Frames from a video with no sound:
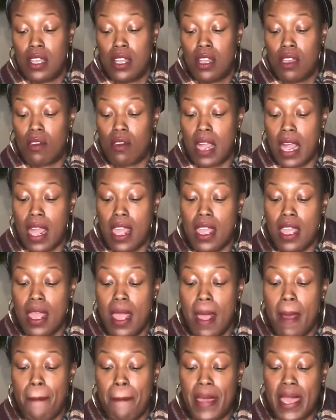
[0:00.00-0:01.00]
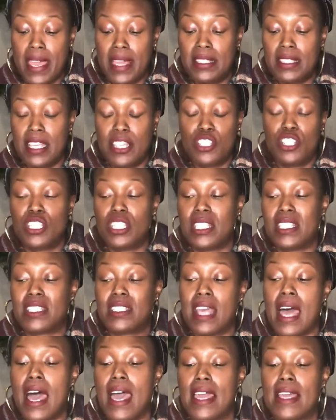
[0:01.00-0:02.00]
Okay? Pay attention to
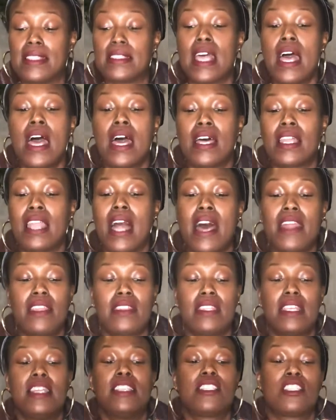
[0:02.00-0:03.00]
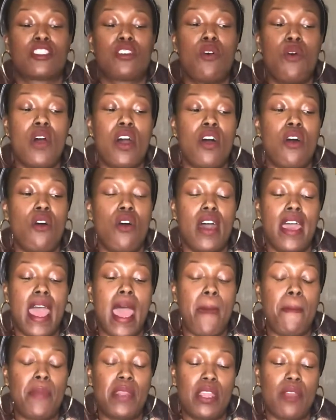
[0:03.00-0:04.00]
signs. A lot of things is going on,
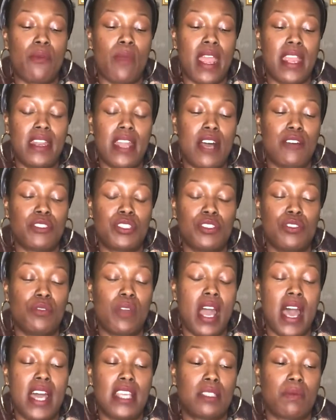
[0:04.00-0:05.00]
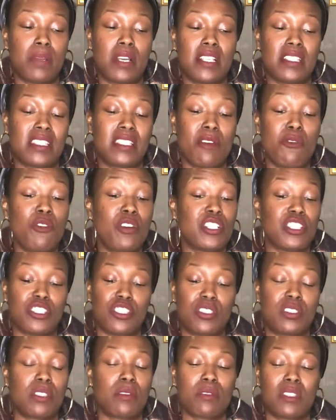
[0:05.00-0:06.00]
happening right now to you guys because
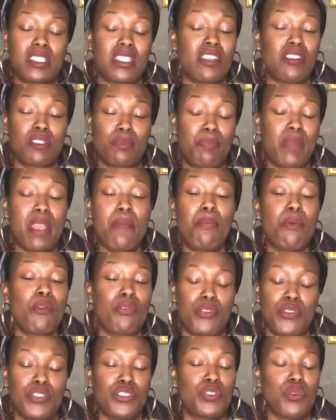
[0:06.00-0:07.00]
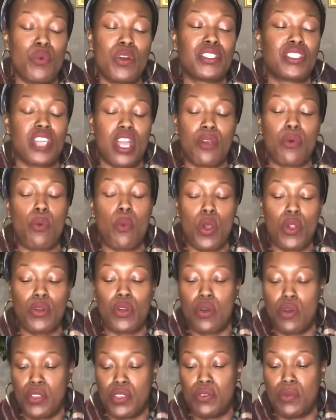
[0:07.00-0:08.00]
there's people doing dark
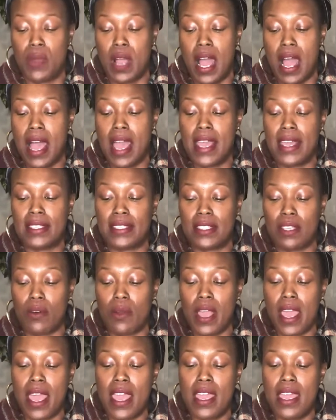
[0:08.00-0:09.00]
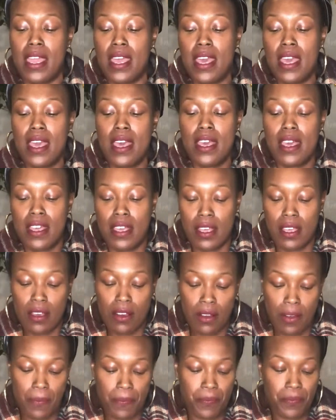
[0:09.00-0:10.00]
work on you guys. Okay?
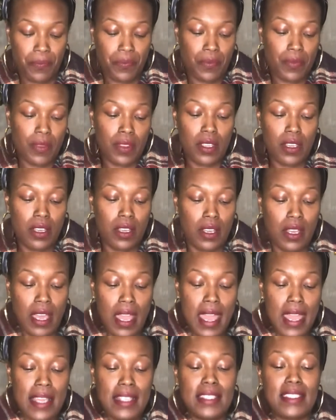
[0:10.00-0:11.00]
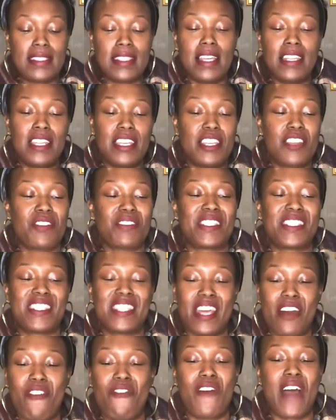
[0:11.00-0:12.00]
Okay? Selling
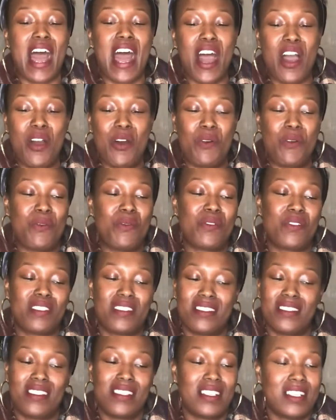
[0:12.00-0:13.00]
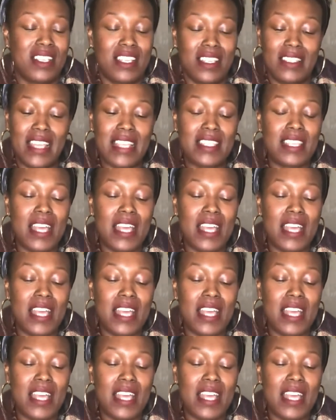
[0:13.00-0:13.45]
yourself out. That's